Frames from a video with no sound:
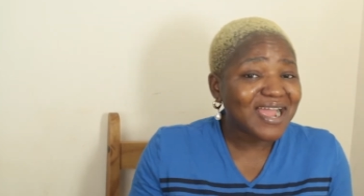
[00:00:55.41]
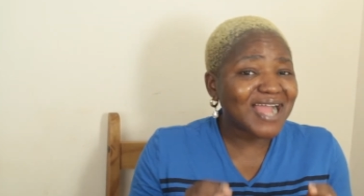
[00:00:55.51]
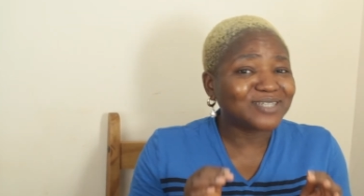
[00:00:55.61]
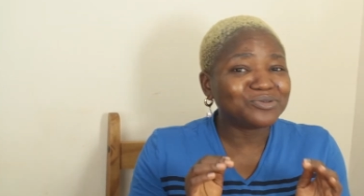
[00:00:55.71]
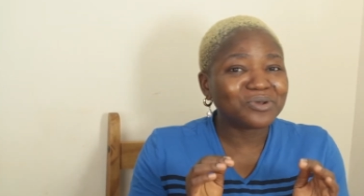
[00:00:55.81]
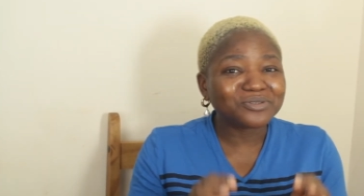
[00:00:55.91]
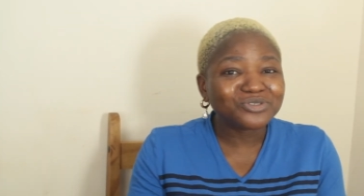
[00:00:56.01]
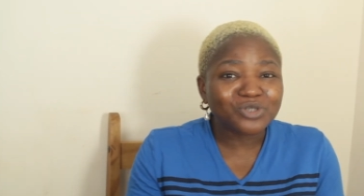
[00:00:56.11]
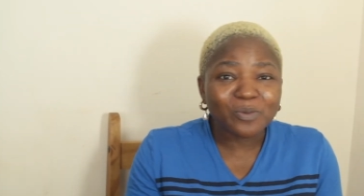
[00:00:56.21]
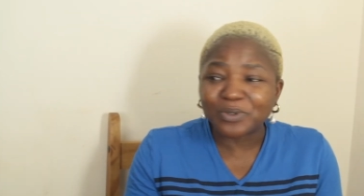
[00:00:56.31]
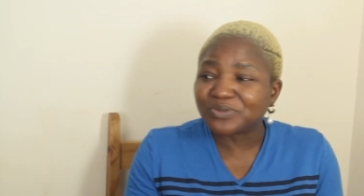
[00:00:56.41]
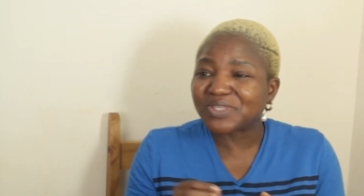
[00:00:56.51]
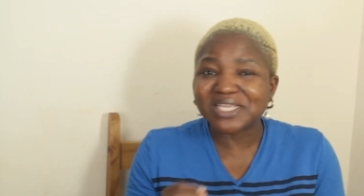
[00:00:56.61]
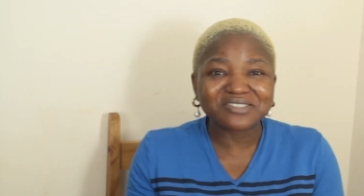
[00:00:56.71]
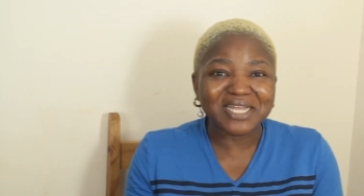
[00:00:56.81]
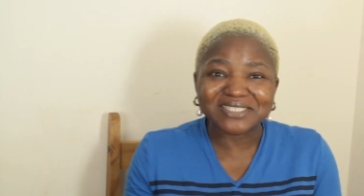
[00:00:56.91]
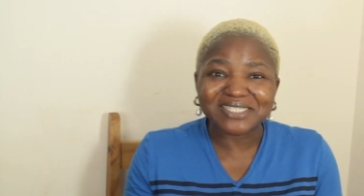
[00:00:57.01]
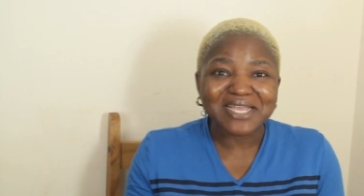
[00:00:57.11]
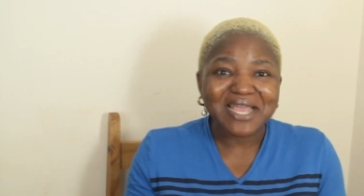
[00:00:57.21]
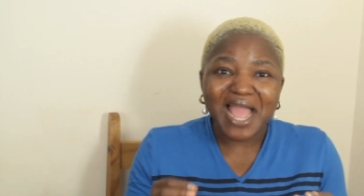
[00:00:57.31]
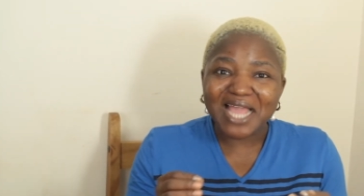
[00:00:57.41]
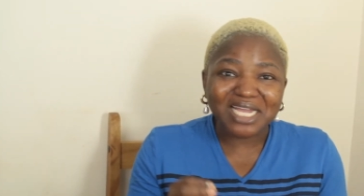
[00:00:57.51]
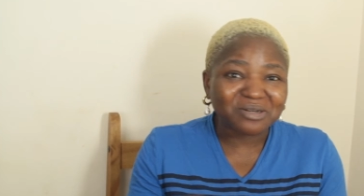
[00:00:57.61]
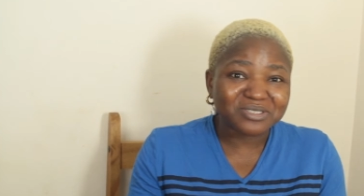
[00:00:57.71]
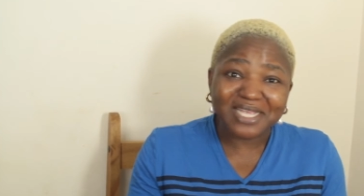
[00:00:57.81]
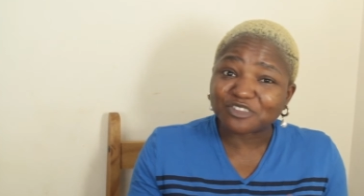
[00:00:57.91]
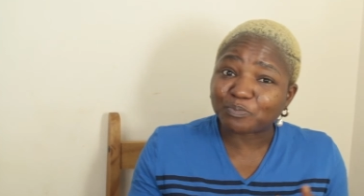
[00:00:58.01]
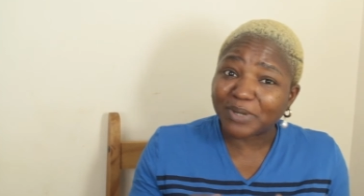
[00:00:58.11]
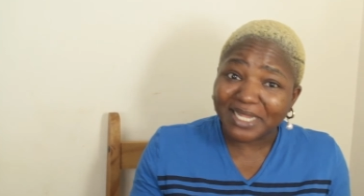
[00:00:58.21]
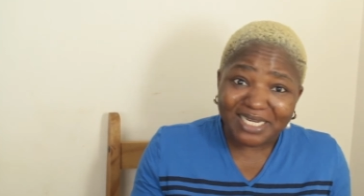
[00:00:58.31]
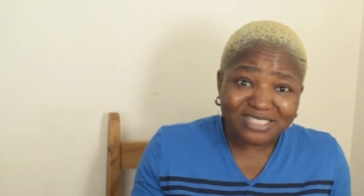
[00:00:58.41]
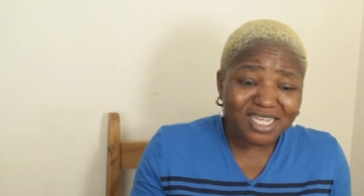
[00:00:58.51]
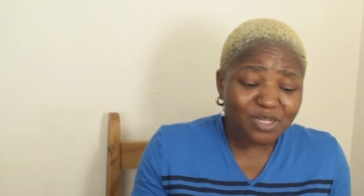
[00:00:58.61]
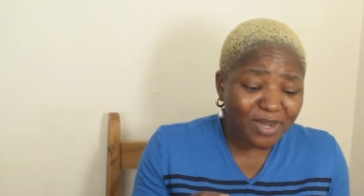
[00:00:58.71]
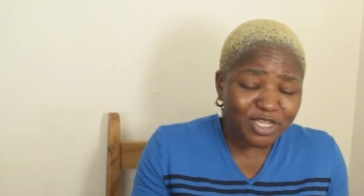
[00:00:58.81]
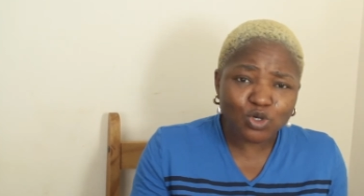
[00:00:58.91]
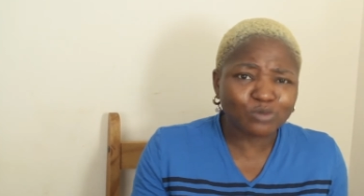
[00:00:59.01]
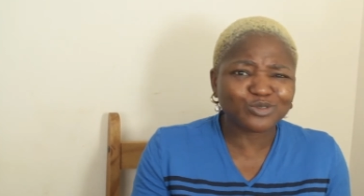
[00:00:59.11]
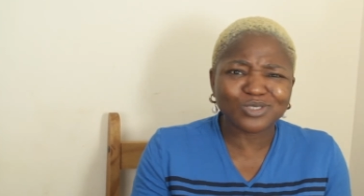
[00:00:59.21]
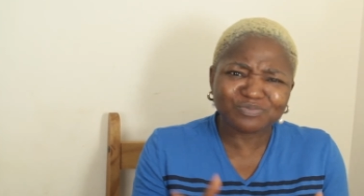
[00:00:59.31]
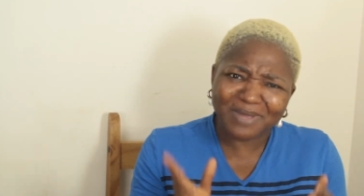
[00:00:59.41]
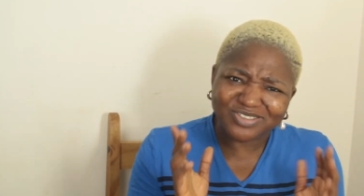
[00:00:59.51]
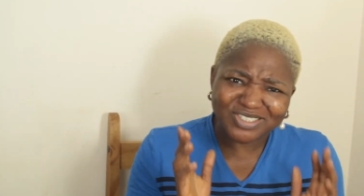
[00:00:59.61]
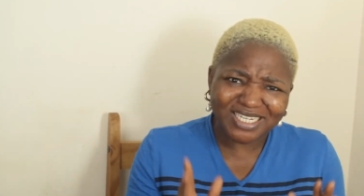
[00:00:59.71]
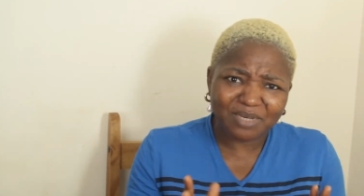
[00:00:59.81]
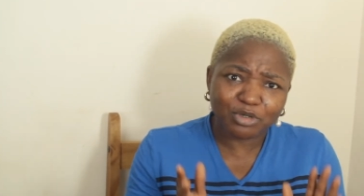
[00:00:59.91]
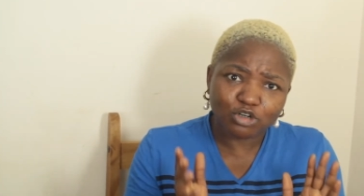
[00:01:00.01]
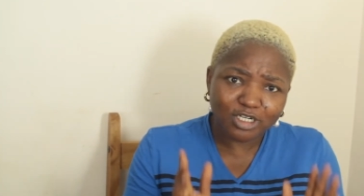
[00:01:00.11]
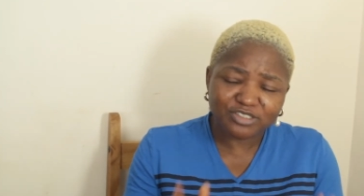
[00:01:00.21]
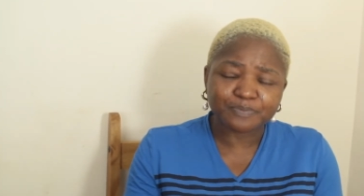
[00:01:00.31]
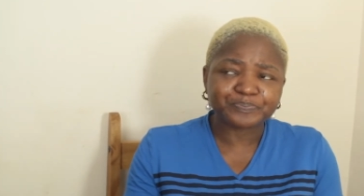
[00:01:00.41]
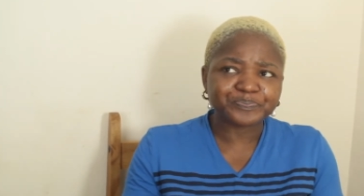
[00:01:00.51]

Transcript: I do not jump on things that I cannot explain, especially when it comes to this my skin, because